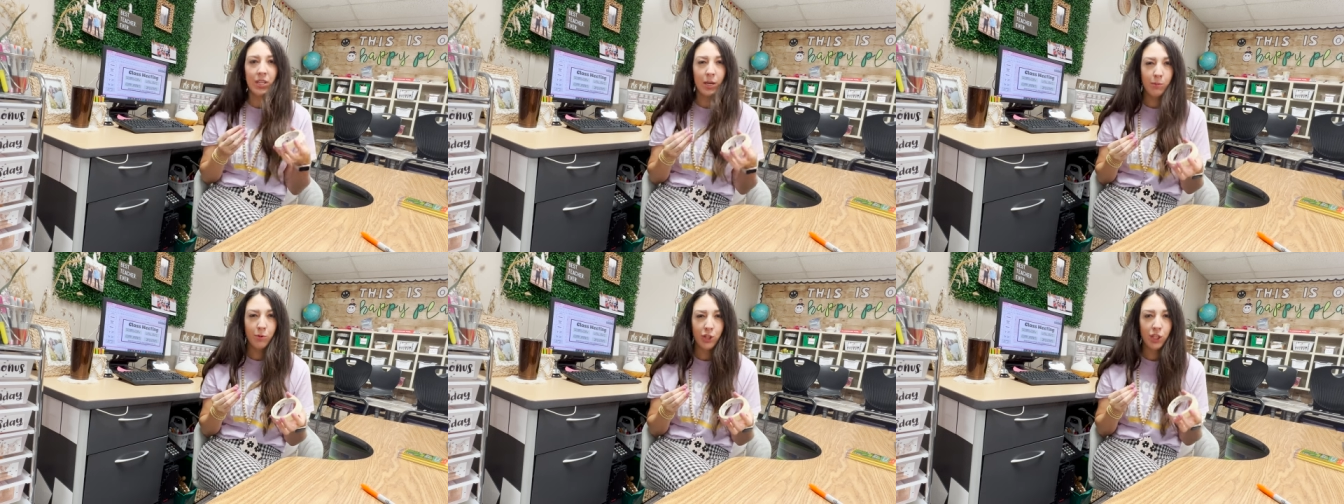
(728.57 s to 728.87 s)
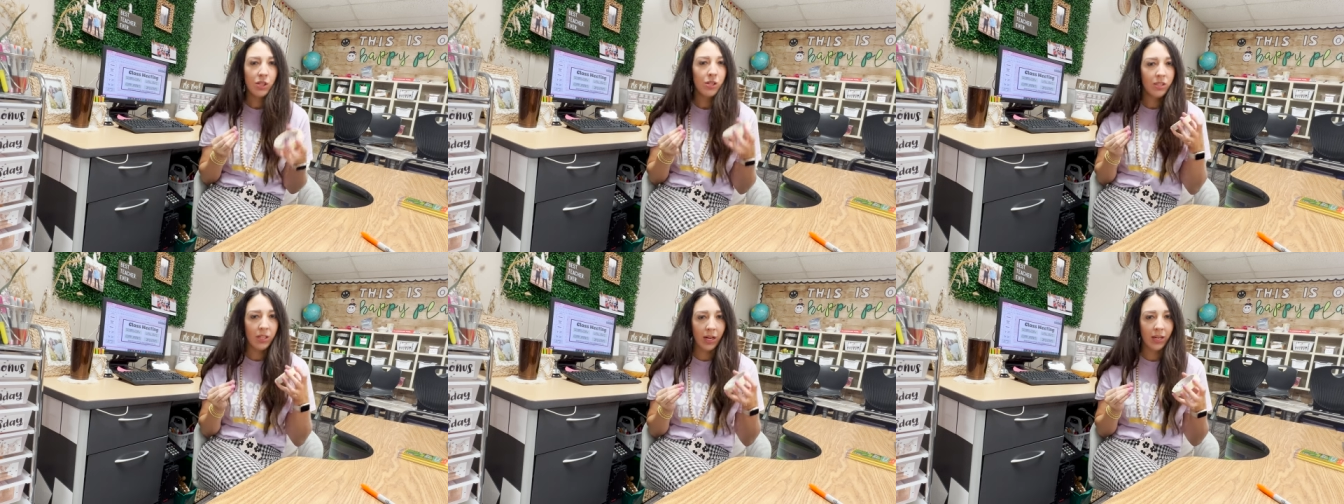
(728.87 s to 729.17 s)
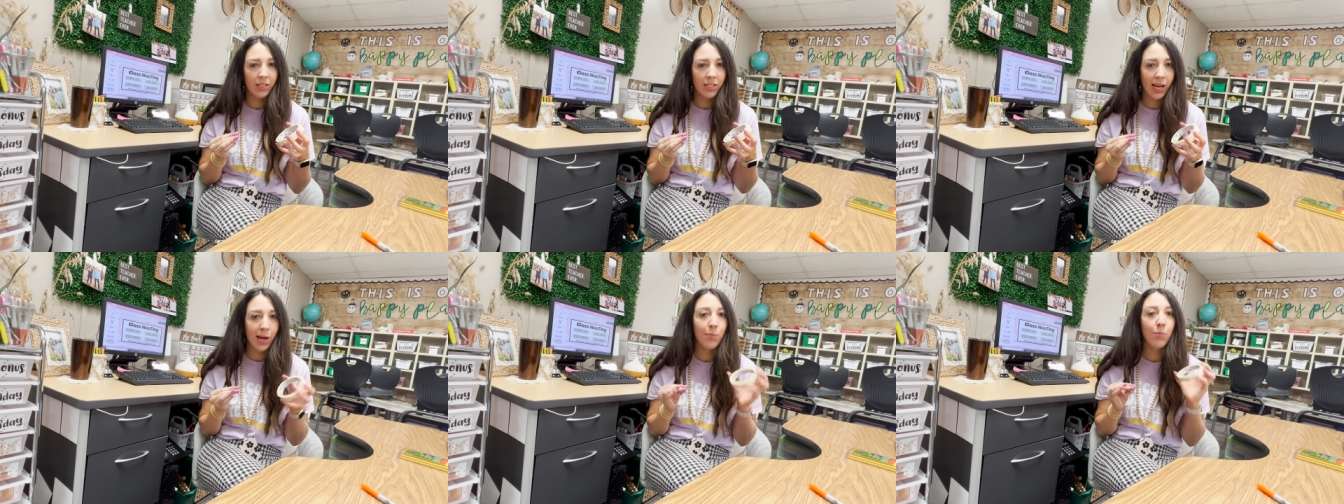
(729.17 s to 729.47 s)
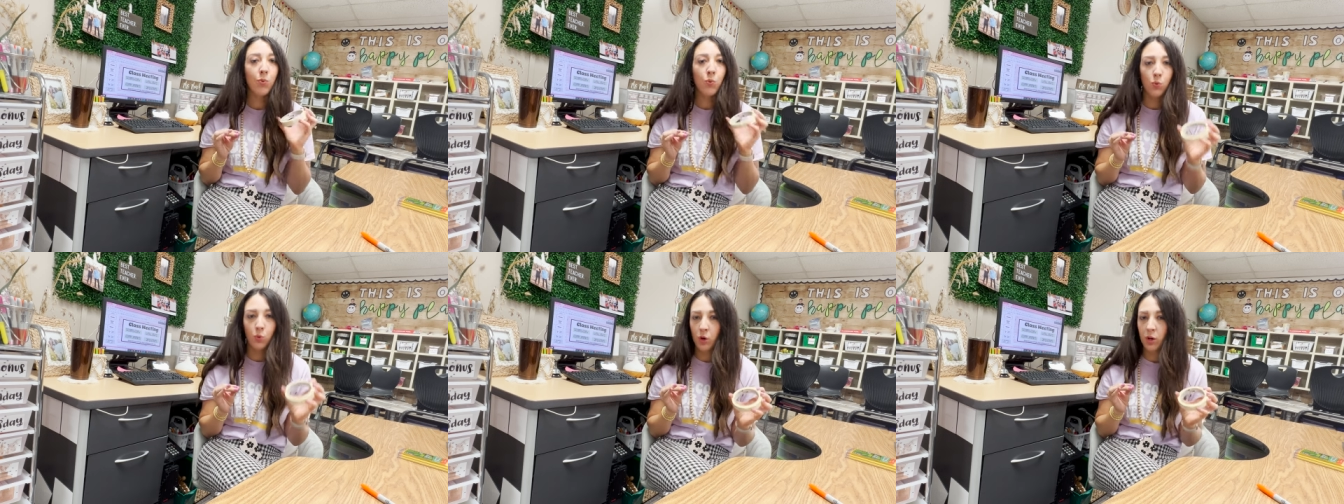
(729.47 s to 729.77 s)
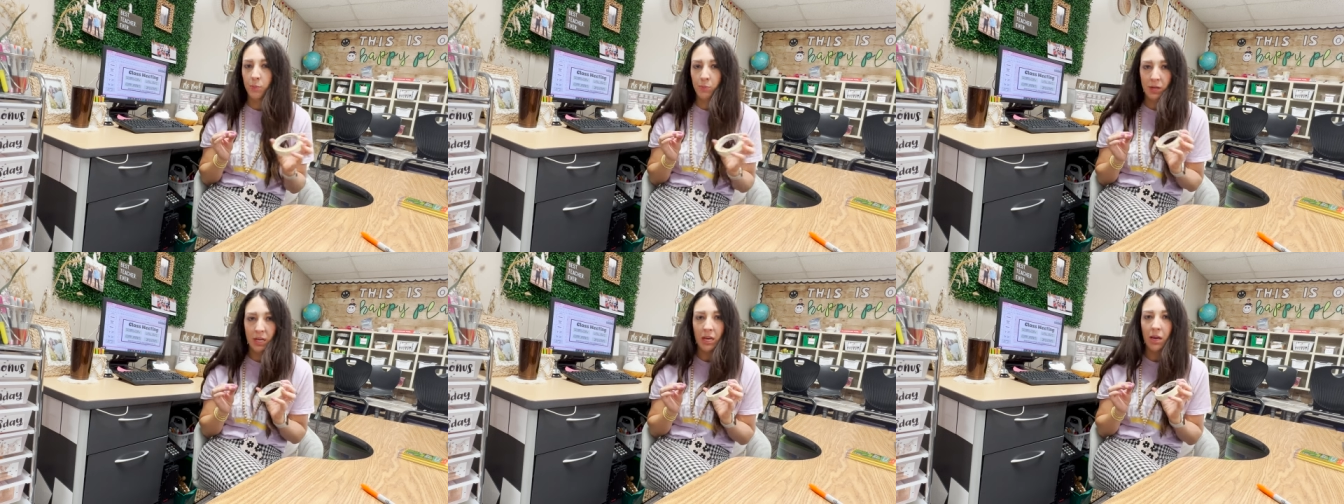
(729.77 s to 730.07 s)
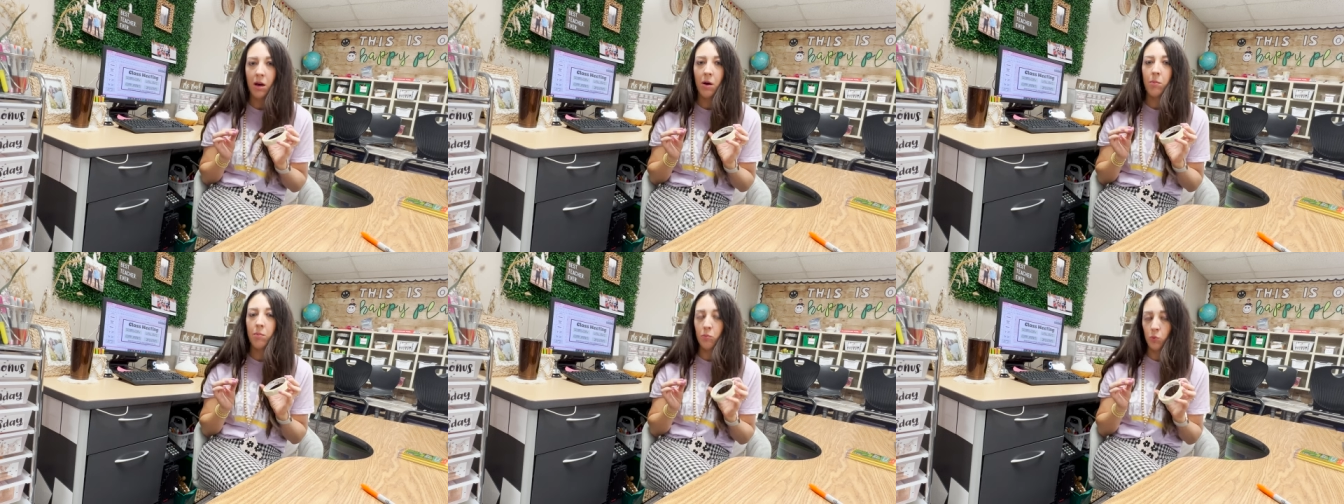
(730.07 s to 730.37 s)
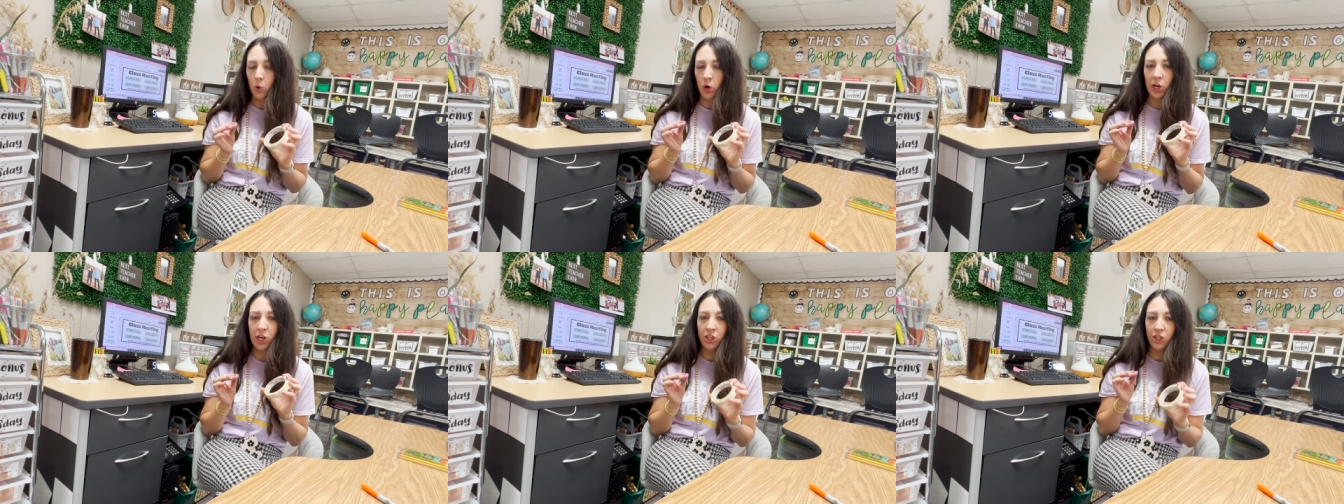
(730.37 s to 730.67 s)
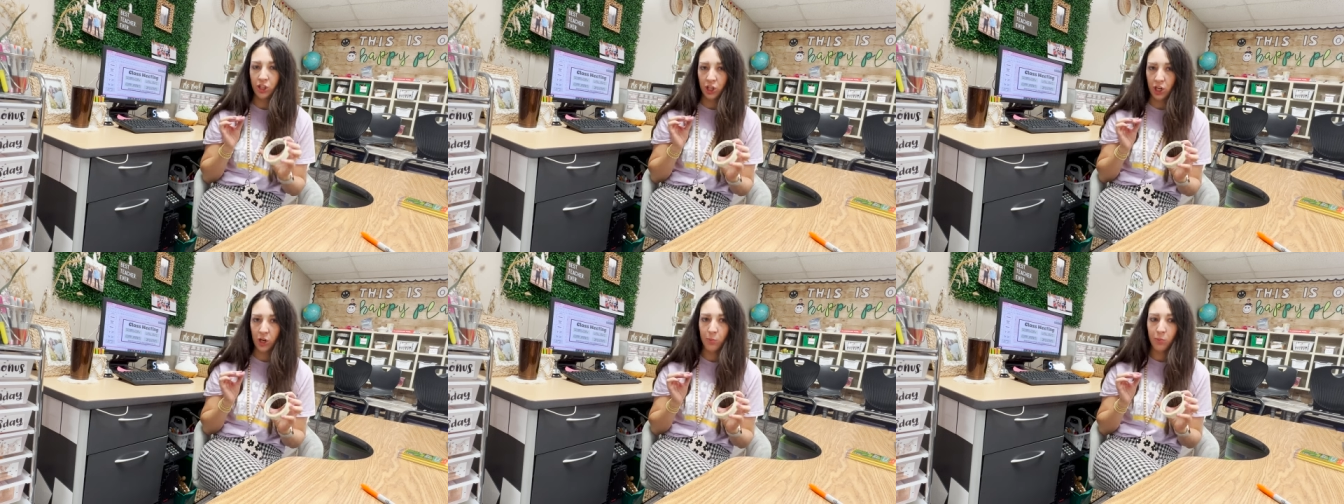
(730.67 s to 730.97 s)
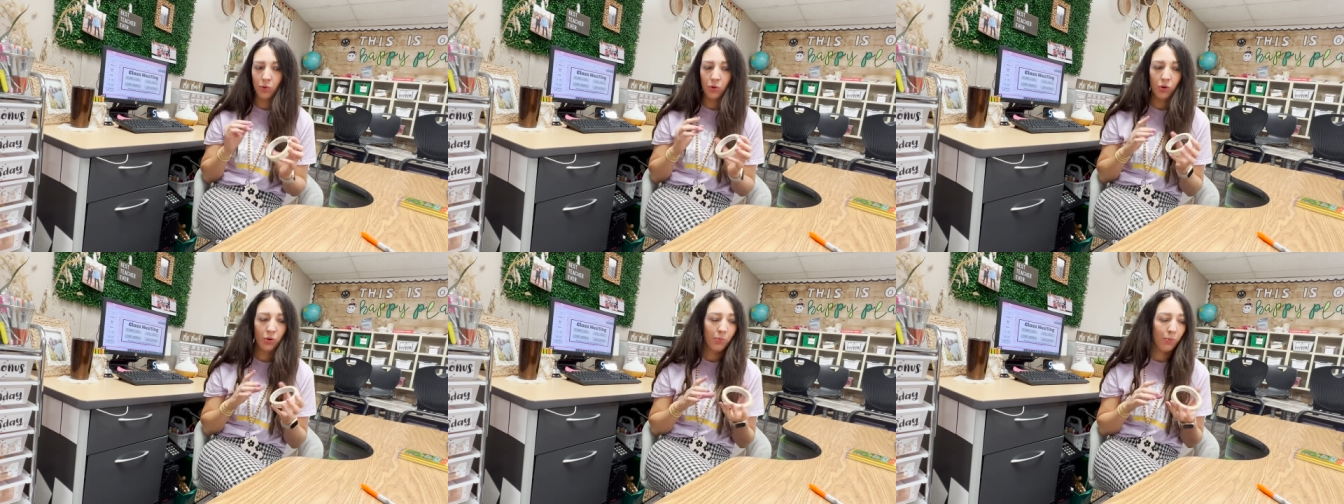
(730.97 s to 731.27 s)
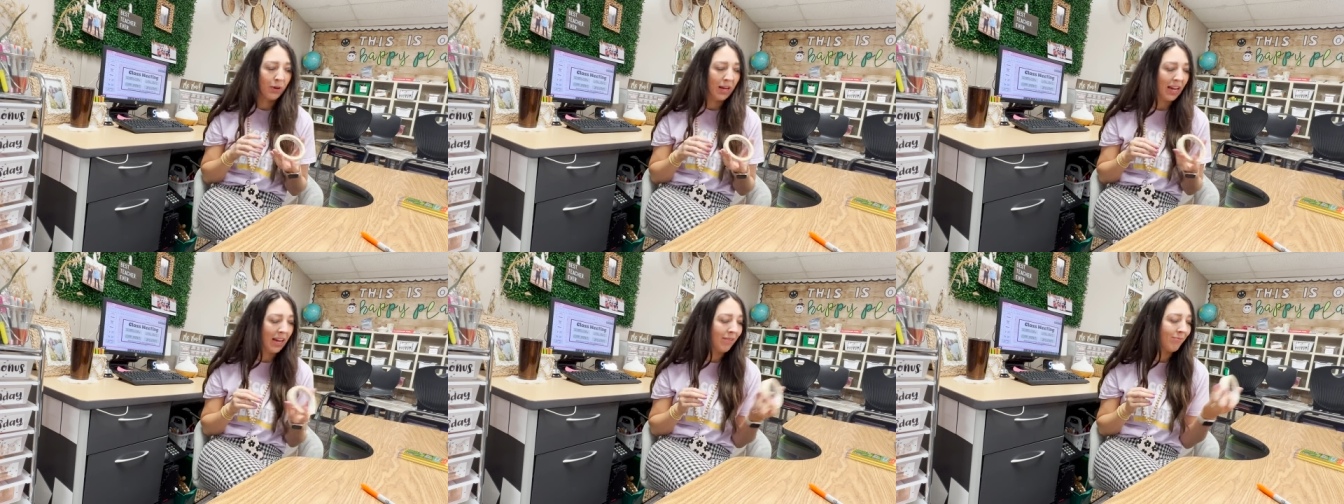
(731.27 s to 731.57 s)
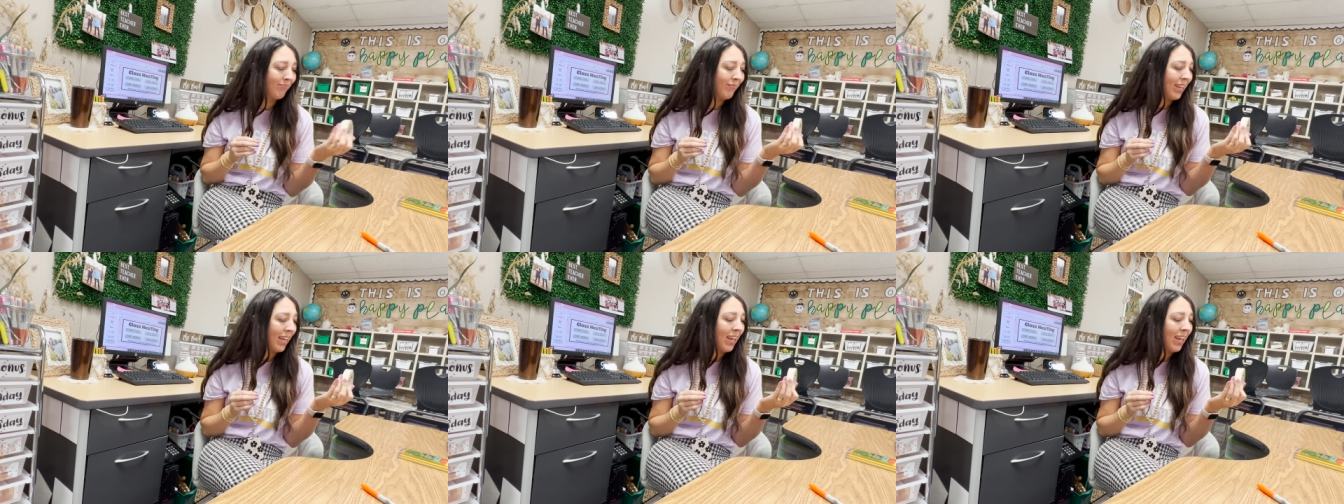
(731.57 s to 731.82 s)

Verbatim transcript: I'm sure duct tape would be more durable, but